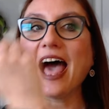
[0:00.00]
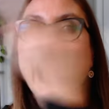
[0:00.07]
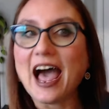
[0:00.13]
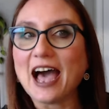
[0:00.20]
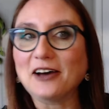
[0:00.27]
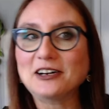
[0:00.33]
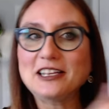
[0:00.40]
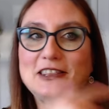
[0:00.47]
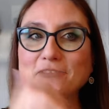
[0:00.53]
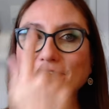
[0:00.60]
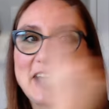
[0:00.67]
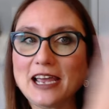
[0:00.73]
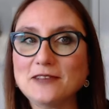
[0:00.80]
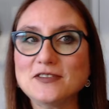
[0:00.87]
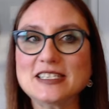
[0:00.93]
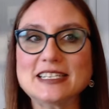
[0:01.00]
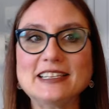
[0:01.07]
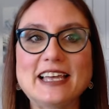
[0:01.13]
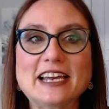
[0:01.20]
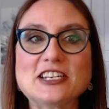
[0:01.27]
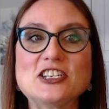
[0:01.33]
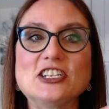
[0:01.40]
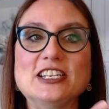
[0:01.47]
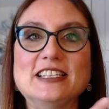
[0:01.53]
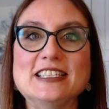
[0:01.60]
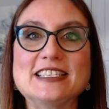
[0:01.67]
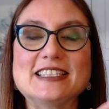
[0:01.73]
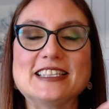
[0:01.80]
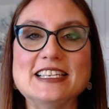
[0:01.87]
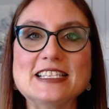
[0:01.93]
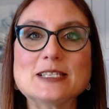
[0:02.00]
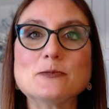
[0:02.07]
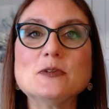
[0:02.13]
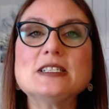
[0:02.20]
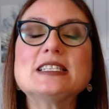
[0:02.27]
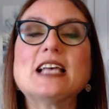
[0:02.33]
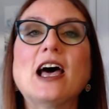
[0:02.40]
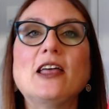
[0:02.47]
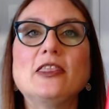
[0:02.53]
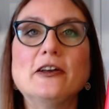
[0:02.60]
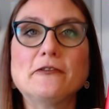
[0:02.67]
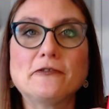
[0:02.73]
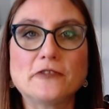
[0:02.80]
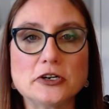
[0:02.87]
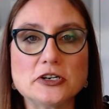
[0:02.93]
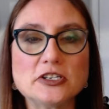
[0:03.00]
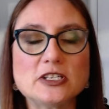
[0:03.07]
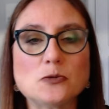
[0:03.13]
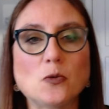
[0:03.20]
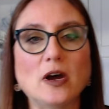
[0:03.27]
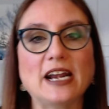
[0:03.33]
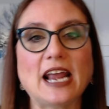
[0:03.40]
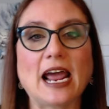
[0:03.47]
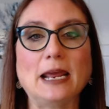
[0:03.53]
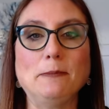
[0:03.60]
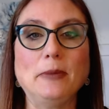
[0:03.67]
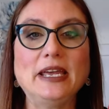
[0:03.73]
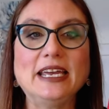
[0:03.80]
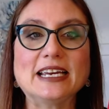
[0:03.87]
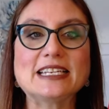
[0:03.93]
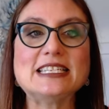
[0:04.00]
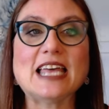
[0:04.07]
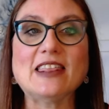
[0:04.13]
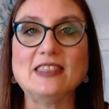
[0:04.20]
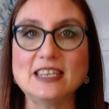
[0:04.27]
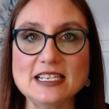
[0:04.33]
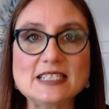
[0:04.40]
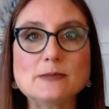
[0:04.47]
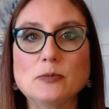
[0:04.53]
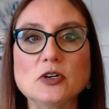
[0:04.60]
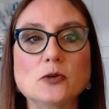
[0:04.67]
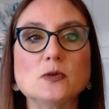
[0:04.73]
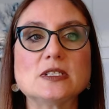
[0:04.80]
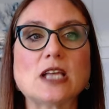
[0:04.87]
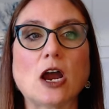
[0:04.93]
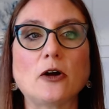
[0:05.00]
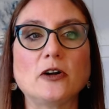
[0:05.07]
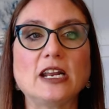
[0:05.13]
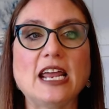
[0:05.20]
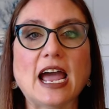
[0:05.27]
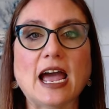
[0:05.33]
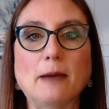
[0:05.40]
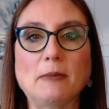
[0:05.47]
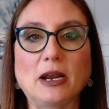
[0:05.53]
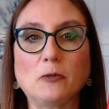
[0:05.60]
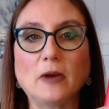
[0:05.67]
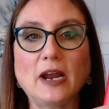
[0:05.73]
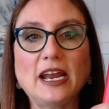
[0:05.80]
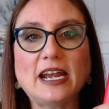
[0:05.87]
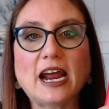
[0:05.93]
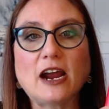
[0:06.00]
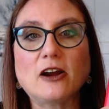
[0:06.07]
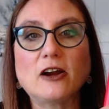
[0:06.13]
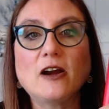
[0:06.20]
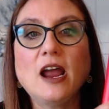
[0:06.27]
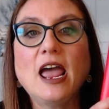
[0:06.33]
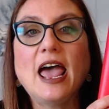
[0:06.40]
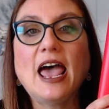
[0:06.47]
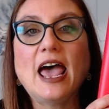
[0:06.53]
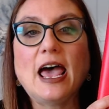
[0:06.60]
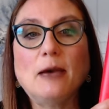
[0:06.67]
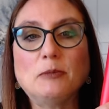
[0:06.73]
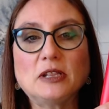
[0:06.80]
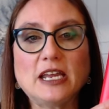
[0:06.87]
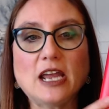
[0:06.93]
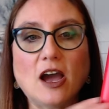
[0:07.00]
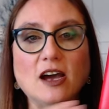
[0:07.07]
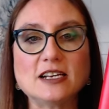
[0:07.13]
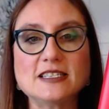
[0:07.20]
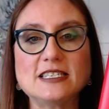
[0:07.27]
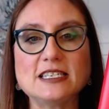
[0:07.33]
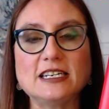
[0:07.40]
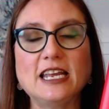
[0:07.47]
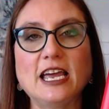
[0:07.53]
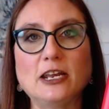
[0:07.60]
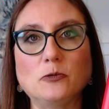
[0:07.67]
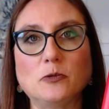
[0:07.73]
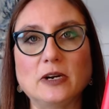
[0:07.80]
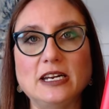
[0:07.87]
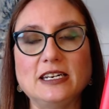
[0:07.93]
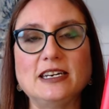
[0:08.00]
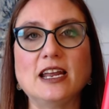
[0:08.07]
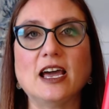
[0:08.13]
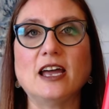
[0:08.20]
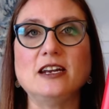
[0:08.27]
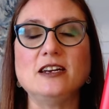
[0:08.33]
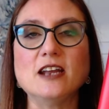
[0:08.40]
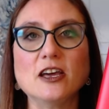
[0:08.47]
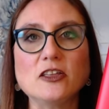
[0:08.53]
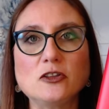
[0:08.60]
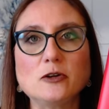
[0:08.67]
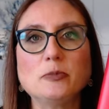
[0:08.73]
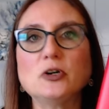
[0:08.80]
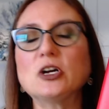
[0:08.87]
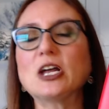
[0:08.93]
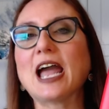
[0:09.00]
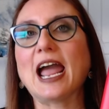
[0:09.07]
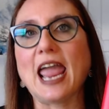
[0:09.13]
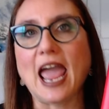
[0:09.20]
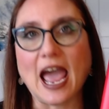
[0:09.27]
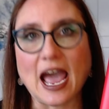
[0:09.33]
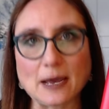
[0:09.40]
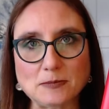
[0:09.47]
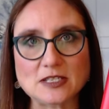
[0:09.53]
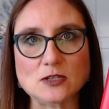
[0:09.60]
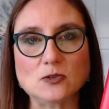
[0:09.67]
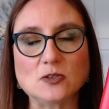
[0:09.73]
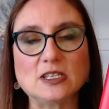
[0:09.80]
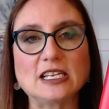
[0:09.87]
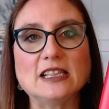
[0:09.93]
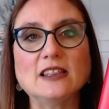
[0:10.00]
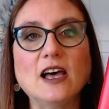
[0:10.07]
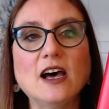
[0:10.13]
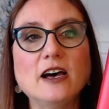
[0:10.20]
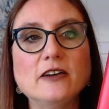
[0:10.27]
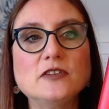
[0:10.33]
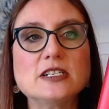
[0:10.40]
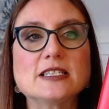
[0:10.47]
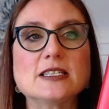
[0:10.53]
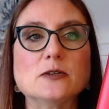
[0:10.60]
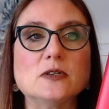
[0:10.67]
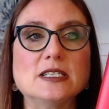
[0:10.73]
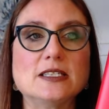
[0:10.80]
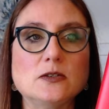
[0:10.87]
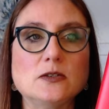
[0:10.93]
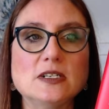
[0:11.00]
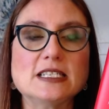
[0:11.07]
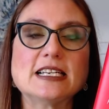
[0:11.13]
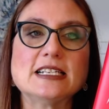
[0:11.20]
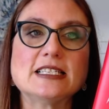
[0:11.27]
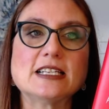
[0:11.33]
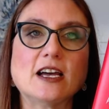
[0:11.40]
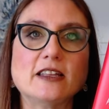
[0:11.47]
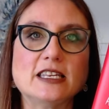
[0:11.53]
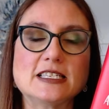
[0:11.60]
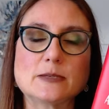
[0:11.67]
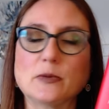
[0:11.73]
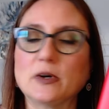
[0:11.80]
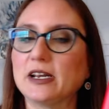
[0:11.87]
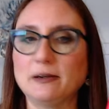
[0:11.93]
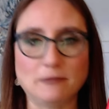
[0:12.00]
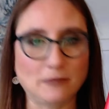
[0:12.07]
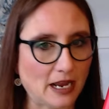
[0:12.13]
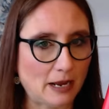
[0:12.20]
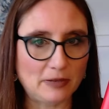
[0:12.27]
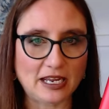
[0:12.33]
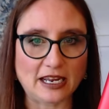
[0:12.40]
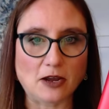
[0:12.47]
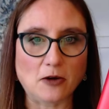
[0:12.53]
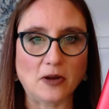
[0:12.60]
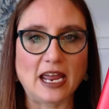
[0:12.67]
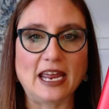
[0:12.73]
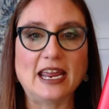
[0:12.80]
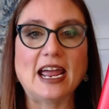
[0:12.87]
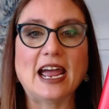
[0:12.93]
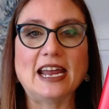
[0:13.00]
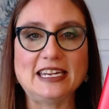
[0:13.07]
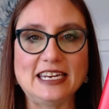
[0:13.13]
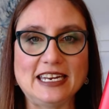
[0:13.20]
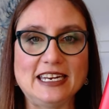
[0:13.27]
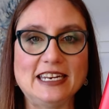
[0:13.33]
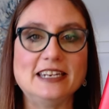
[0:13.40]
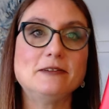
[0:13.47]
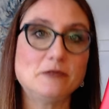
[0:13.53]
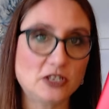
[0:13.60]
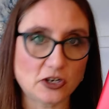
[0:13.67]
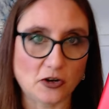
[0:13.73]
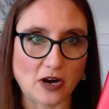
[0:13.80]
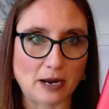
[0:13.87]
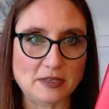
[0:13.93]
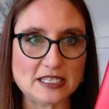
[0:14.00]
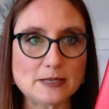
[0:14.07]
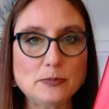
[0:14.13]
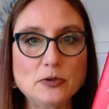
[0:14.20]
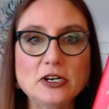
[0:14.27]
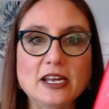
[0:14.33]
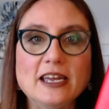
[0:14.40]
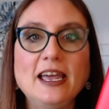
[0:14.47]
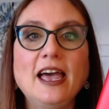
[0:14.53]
Out of the five selections, this was the first one I picked. This book was already on my radar. Emily Austin had written another book I absolutely loved. So as soon as I saw this one, I'm like, okay, I need to grab this book.